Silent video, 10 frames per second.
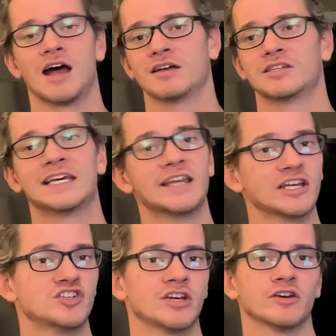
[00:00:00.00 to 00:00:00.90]

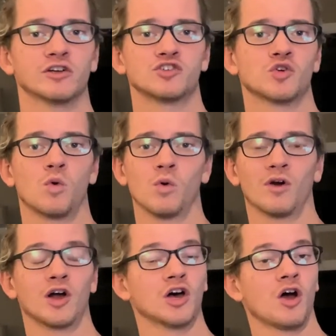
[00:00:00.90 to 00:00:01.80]
teenage years
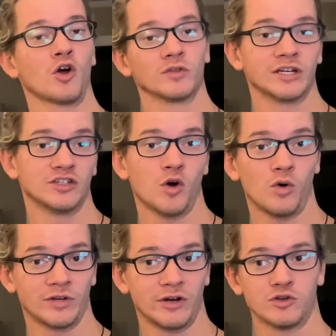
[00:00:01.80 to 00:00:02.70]
or early adult
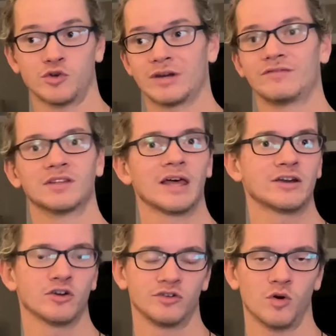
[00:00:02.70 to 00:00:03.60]
years or even
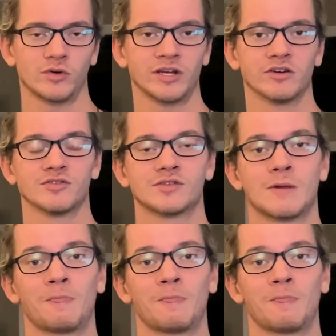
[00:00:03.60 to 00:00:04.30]
later adult years.